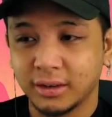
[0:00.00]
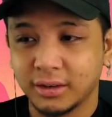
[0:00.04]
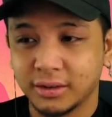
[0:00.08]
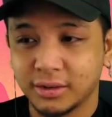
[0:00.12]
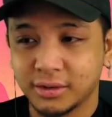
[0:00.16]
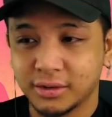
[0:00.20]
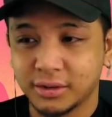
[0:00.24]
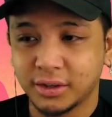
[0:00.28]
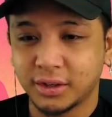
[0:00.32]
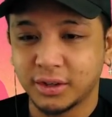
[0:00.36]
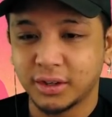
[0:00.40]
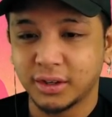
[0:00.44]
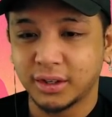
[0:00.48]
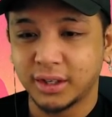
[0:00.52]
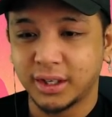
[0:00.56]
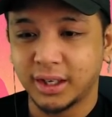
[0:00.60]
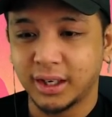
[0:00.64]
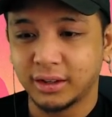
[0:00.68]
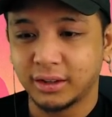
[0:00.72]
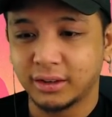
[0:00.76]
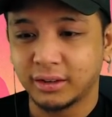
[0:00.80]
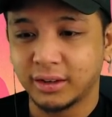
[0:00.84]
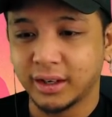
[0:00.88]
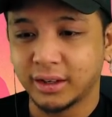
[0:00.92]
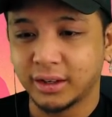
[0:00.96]
She's a good
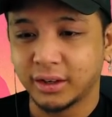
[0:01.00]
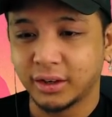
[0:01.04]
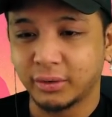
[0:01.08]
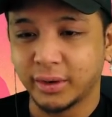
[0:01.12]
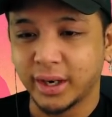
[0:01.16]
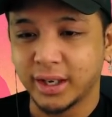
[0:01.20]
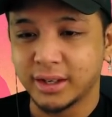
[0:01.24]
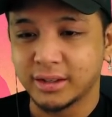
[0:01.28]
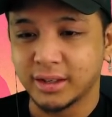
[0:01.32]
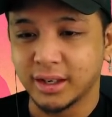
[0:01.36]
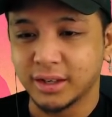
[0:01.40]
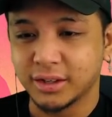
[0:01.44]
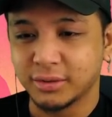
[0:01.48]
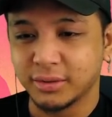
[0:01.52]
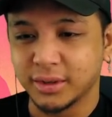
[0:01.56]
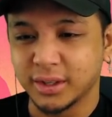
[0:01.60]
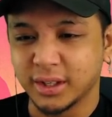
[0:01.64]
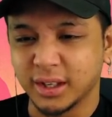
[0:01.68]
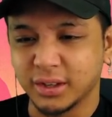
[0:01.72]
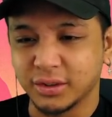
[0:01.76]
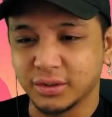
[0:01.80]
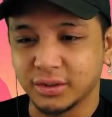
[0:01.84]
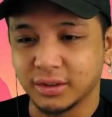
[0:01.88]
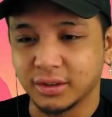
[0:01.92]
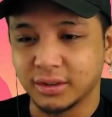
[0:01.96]
healer and a great sensory
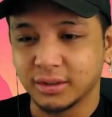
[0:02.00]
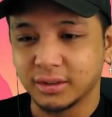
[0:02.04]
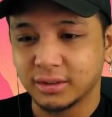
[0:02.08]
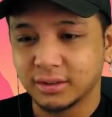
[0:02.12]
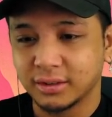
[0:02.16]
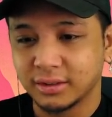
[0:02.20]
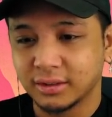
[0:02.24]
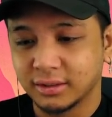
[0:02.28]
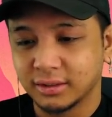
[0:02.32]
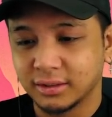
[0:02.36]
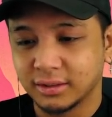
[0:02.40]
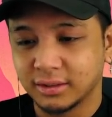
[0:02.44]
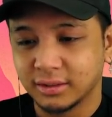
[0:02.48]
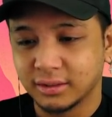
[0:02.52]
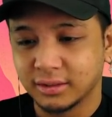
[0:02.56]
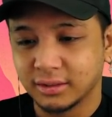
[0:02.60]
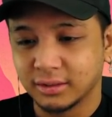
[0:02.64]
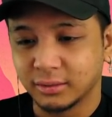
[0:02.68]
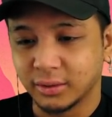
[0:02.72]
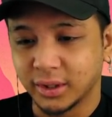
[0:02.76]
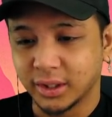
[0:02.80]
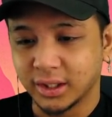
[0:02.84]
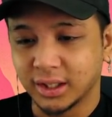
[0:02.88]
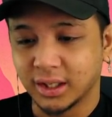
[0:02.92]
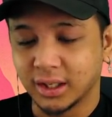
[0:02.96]
ninja.
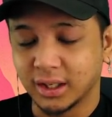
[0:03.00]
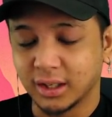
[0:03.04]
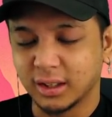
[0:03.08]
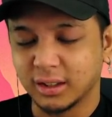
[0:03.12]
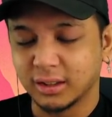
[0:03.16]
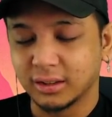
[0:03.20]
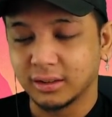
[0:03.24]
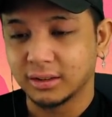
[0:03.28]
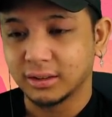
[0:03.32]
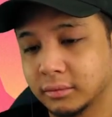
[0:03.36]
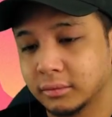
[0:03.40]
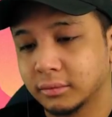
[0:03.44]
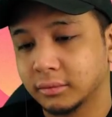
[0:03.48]
Why not?